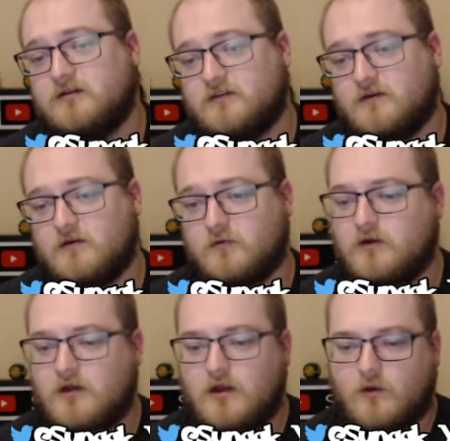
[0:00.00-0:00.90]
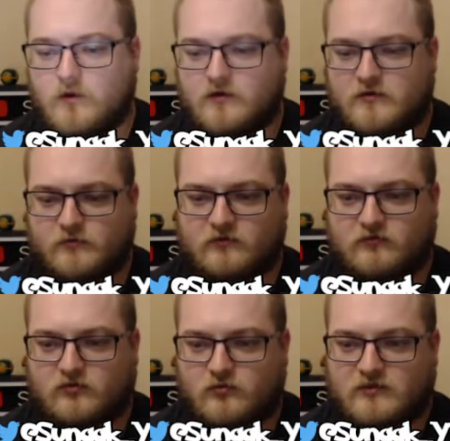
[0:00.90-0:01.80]
So, welcome
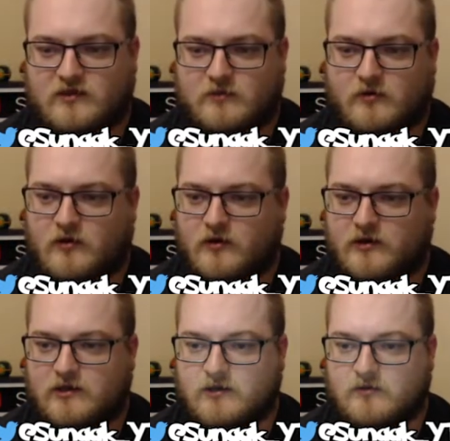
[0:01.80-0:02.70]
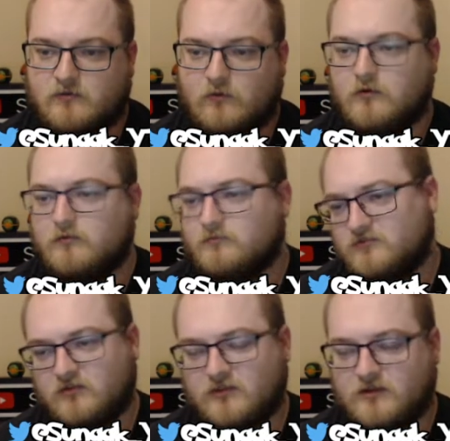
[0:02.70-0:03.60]
to the party. Well,
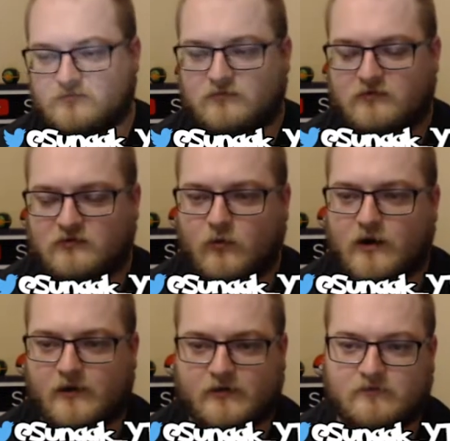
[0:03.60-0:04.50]
to the squad.